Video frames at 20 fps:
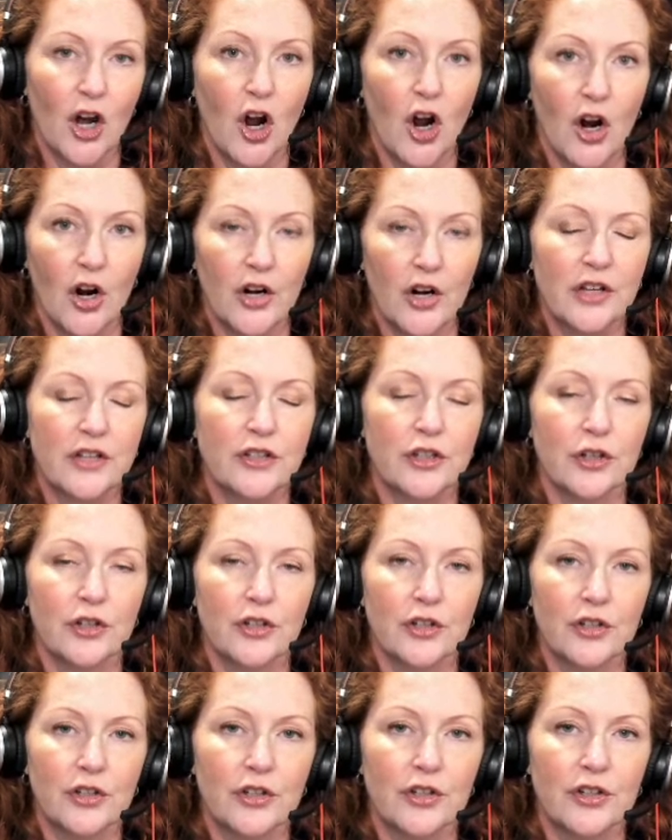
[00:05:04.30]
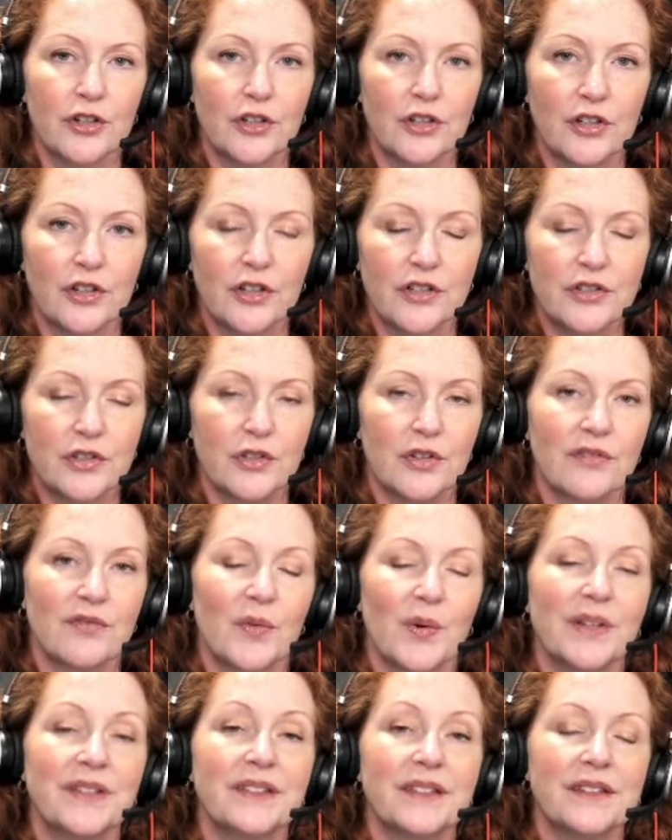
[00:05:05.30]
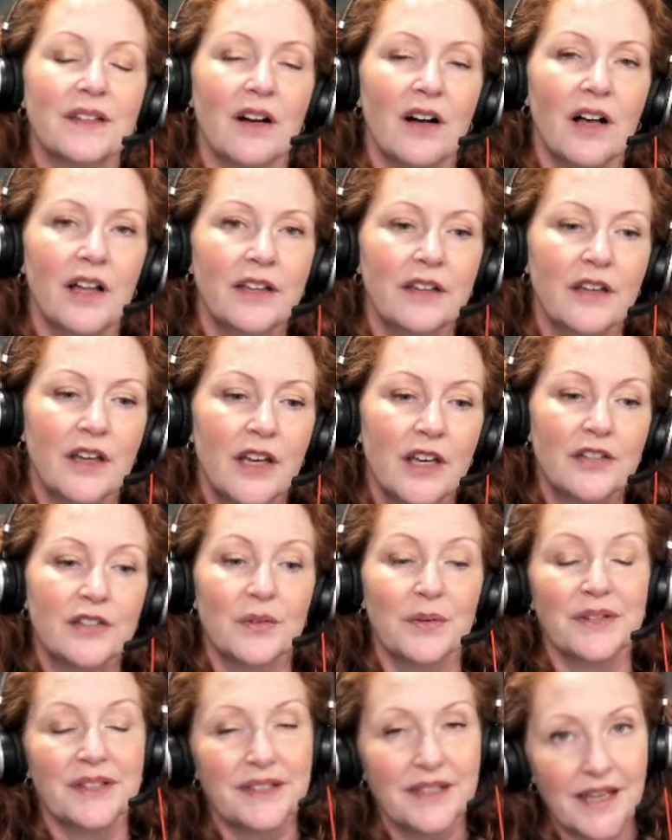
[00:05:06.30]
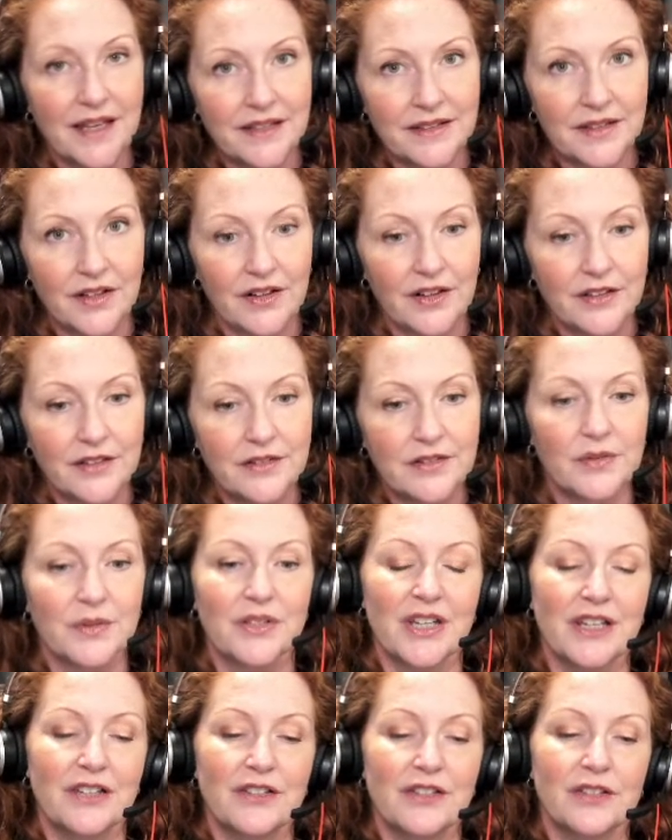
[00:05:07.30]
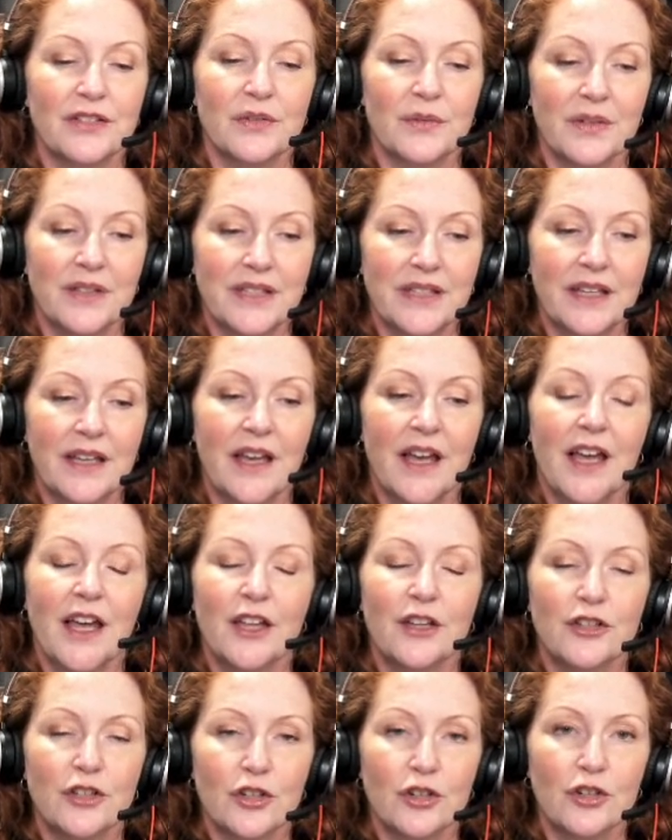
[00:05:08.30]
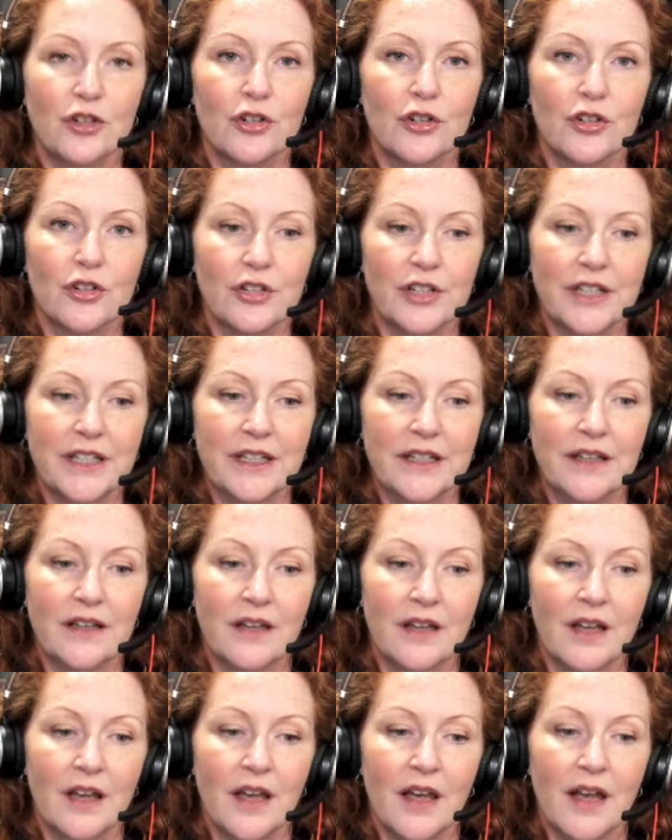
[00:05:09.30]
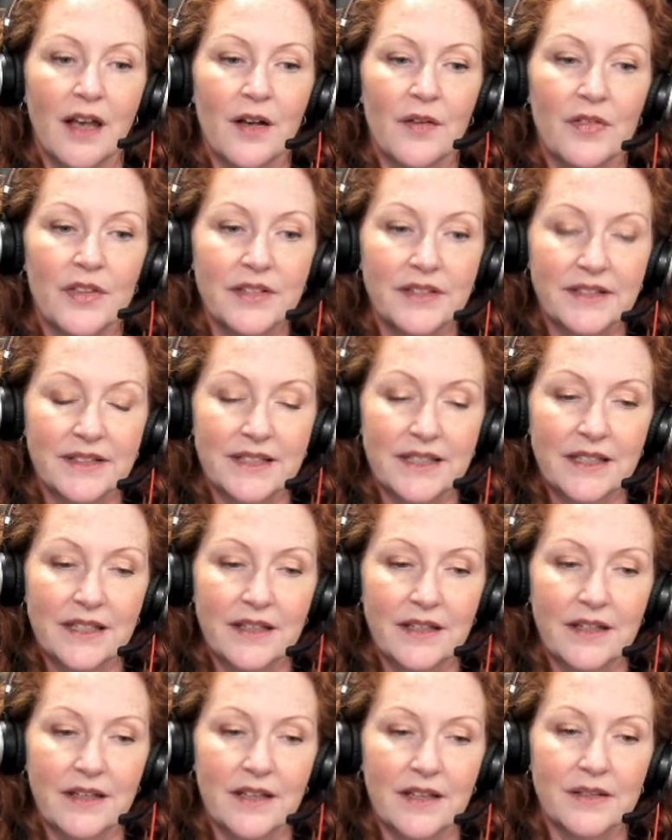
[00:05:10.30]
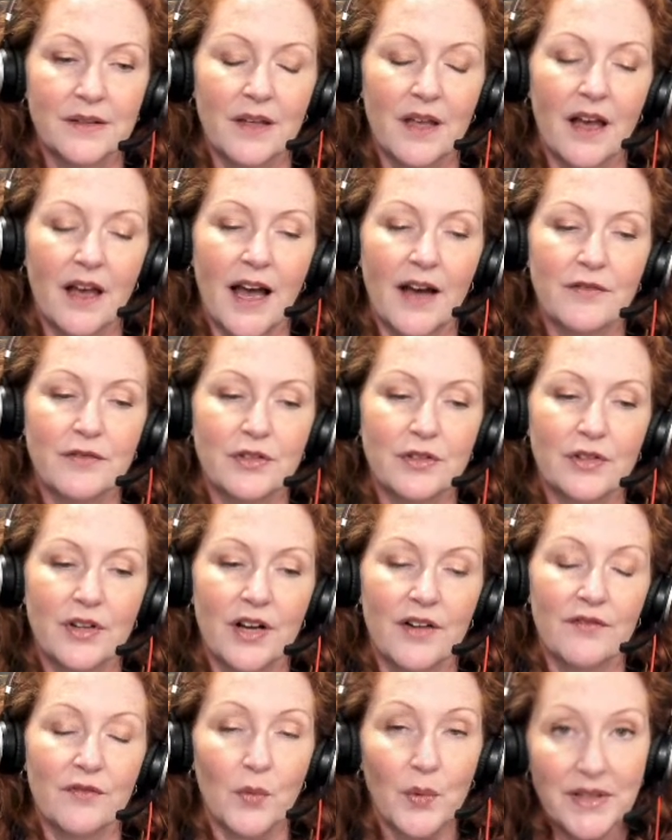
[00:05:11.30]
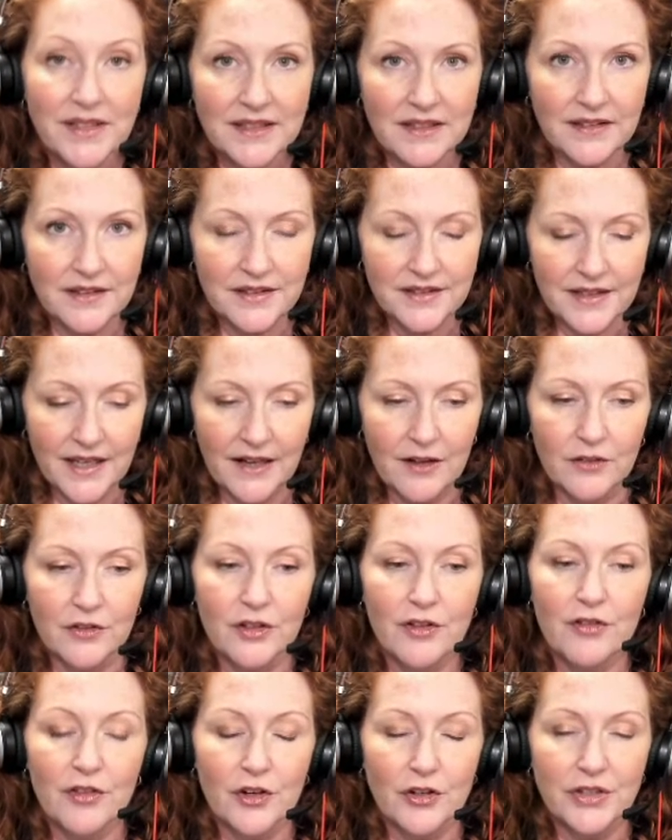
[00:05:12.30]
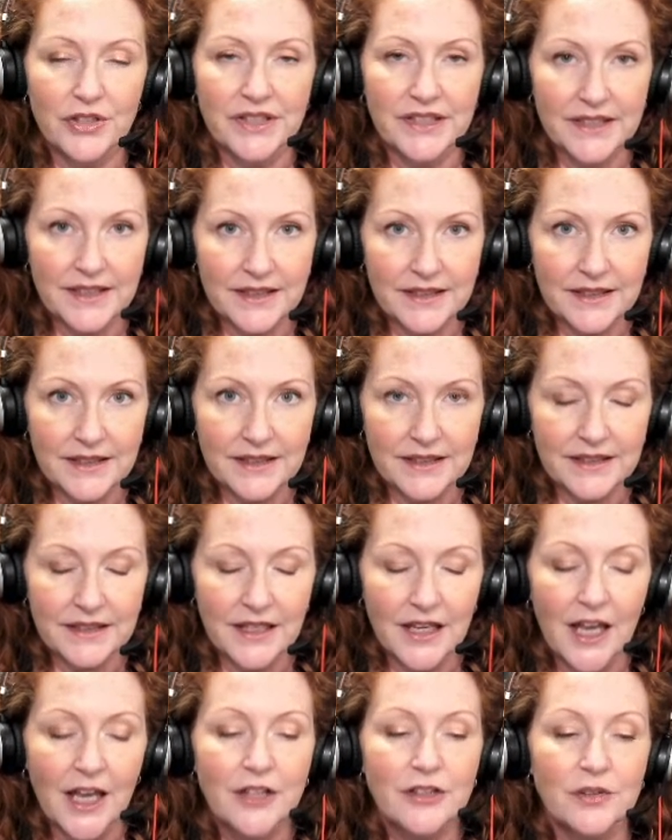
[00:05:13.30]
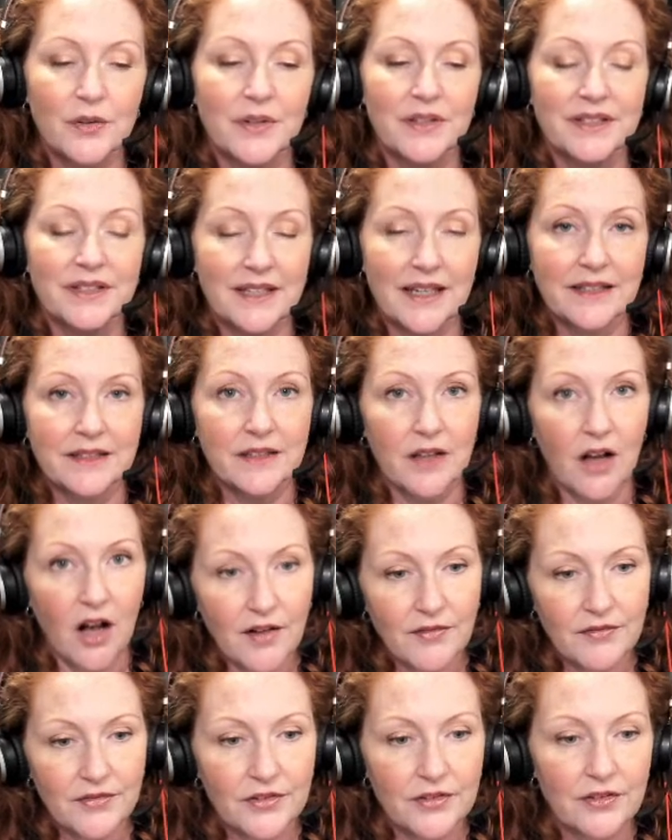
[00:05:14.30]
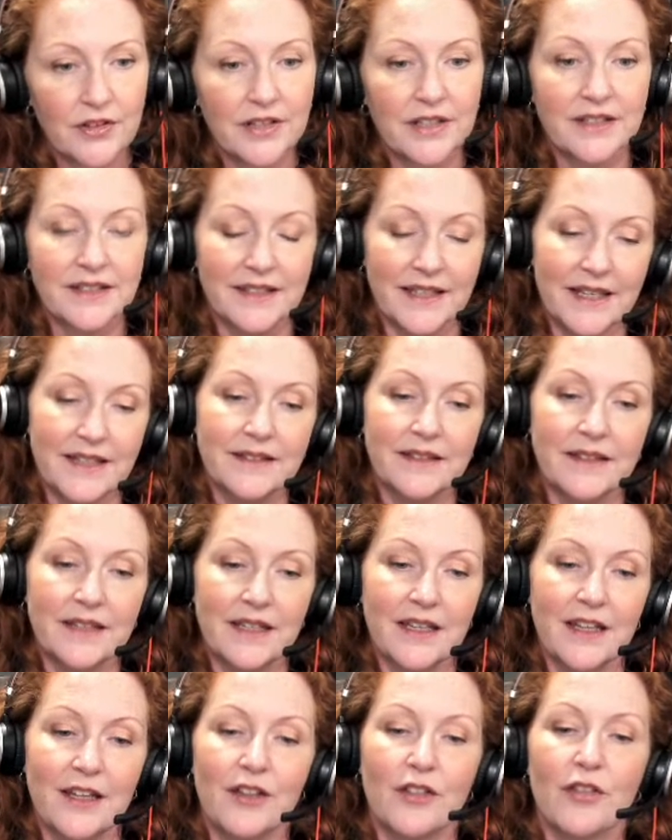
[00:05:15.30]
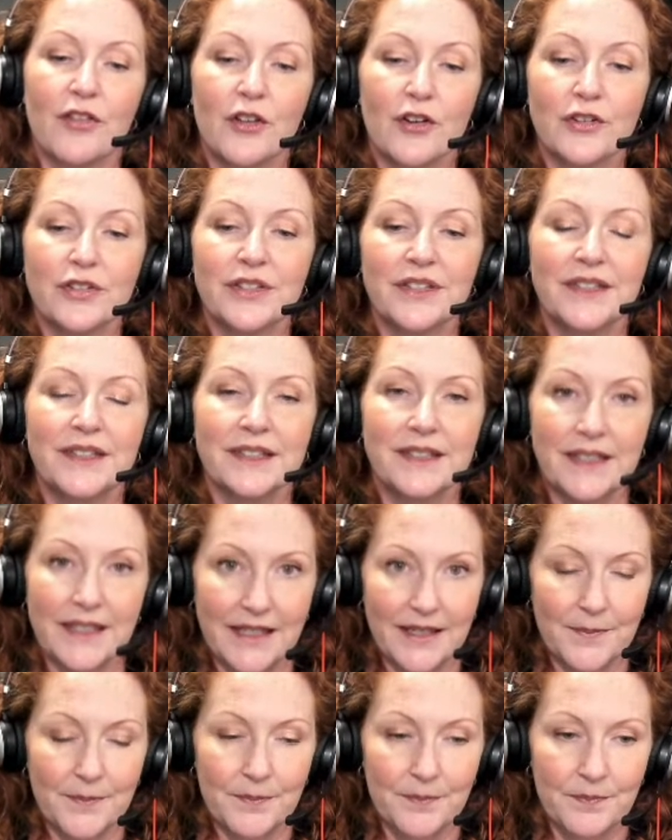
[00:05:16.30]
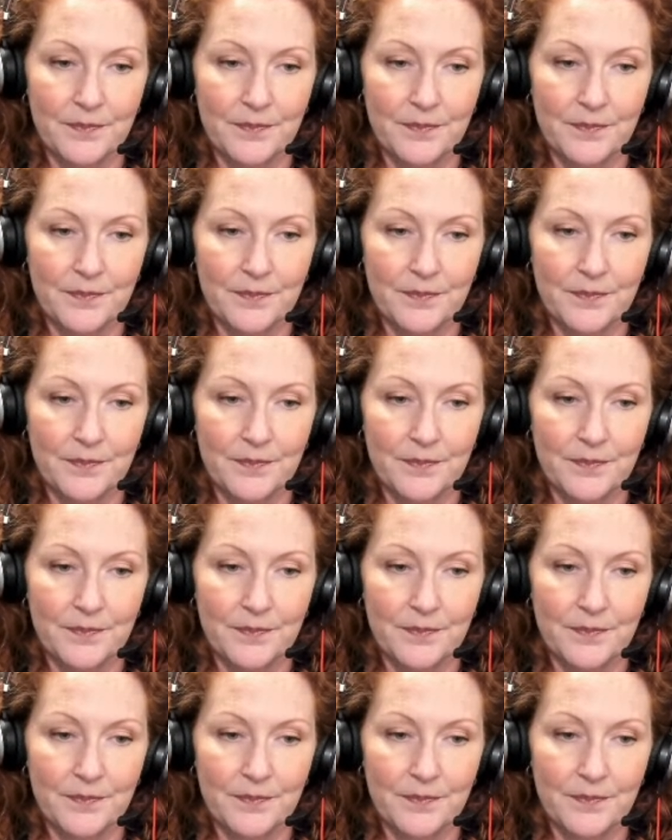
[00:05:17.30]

R. Der. So your voice is on, so it stays on, so it changes to a D. Dirty. This T is after a voiceless sound, thirst. So it stays off and it stays a T. Thirsty.